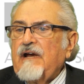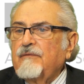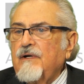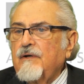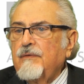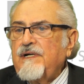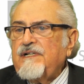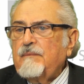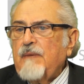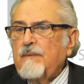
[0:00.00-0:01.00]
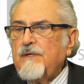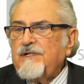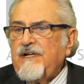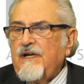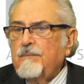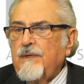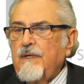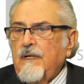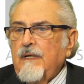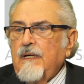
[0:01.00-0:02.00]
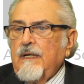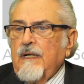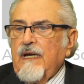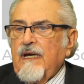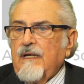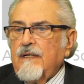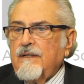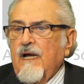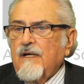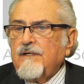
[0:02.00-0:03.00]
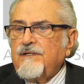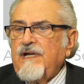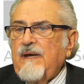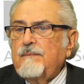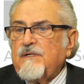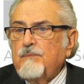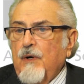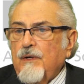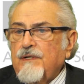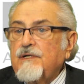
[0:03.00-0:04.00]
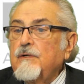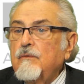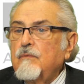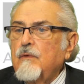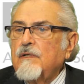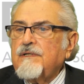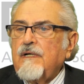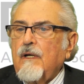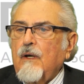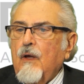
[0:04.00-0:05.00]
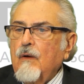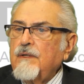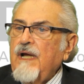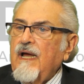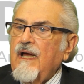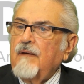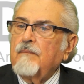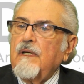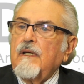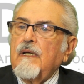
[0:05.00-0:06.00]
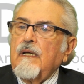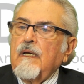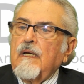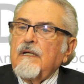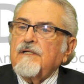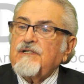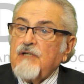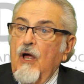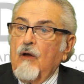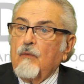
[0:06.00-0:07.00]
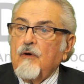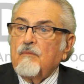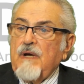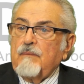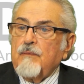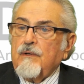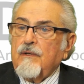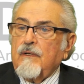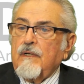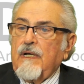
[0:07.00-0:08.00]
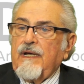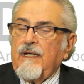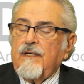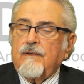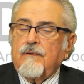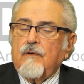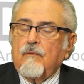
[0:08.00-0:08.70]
ever-increasing membership, and Dr. James Burks, who was a long-time stalwart member and